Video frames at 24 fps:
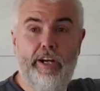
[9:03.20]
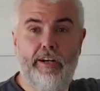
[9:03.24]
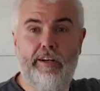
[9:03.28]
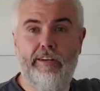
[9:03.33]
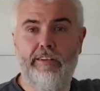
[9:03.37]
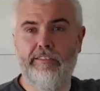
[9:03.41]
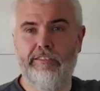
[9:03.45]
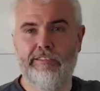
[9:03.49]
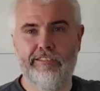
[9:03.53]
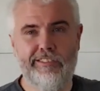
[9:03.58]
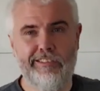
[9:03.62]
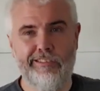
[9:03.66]

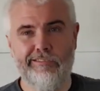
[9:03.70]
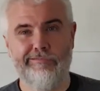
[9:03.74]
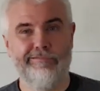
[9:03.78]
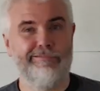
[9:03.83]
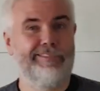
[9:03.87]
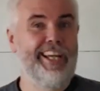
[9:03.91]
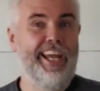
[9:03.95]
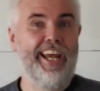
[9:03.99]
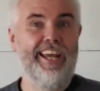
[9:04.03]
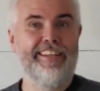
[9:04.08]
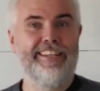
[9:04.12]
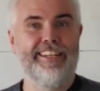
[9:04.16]
here, so
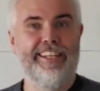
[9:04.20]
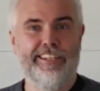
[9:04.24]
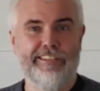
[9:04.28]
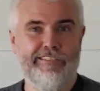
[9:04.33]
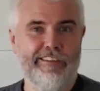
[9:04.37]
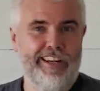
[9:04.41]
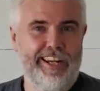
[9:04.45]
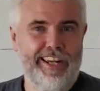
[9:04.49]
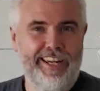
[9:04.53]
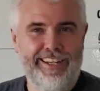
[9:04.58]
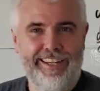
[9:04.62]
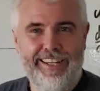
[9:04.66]
can't
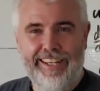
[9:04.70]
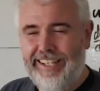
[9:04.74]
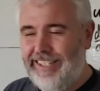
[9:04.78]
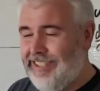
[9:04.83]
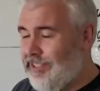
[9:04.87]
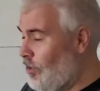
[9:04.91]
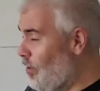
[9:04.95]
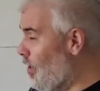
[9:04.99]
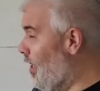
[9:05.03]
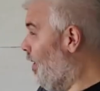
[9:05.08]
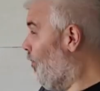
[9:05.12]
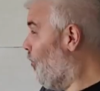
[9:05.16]
integrate that.
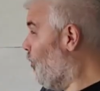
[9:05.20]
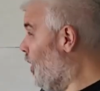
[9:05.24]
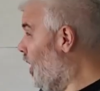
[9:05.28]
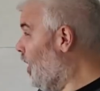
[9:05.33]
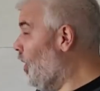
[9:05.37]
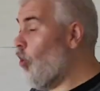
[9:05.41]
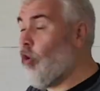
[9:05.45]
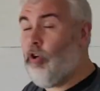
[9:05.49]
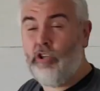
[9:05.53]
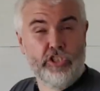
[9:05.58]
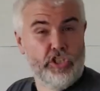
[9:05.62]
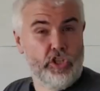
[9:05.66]
So it,
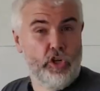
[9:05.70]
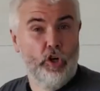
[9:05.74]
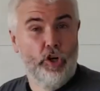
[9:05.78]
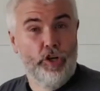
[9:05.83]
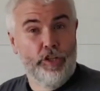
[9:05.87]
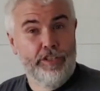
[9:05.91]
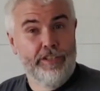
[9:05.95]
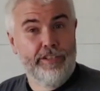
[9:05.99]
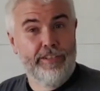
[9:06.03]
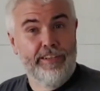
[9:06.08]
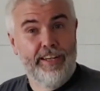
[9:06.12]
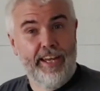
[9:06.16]
it looks
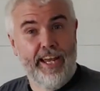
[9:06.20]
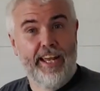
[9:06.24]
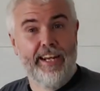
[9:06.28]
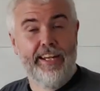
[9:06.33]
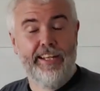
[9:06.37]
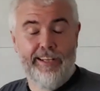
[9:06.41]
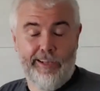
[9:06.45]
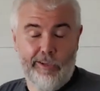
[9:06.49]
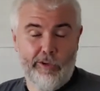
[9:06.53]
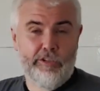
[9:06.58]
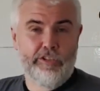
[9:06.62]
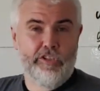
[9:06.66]
good, and
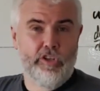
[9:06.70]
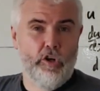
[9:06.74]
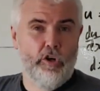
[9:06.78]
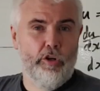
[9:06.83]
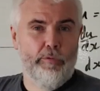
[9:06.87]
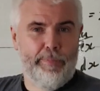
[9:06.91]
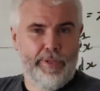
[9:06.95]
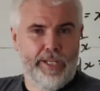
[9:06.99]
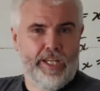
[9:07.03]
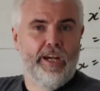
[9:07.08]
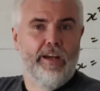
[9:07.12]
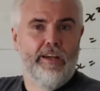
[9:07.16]
it looks
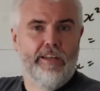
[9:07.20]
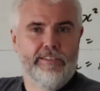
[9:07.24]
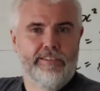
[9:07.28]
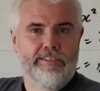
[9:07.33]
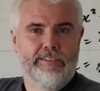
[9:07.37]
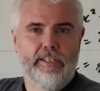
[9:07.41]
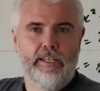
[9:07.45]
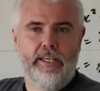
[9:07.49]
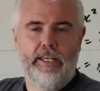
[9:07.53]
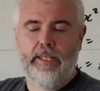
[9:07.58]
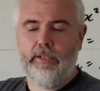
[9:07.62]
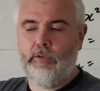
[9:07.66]
good
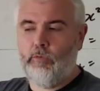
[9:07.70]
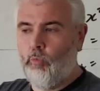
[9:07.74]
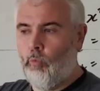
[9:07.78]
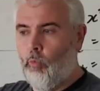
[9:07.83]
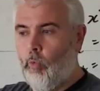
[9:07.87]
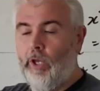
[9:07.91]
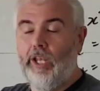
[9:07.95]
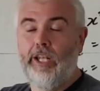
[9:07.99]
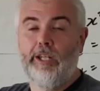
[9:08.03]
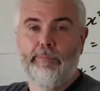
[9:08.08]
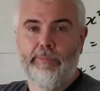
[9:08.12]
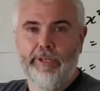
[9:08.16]
because it
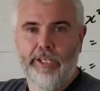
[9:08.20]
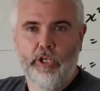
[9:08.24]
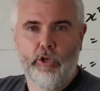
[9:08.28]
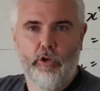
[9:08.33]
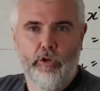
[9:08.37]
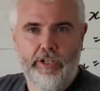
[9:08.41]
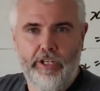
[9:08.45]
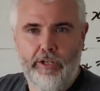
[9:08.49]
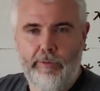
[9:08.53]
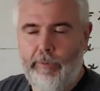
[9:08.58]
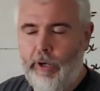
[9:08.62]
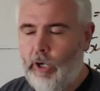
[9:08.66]
will be
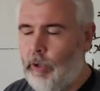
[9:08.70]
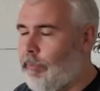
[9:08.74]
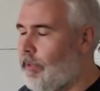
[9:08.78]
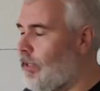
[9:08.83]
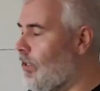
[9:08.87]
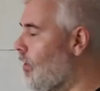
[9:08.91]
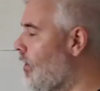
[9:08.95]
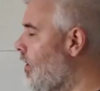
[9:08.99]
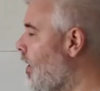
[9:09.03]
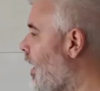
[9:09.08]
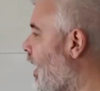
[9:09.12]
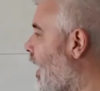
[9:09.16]
good in a
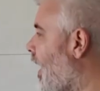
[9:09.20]
moment,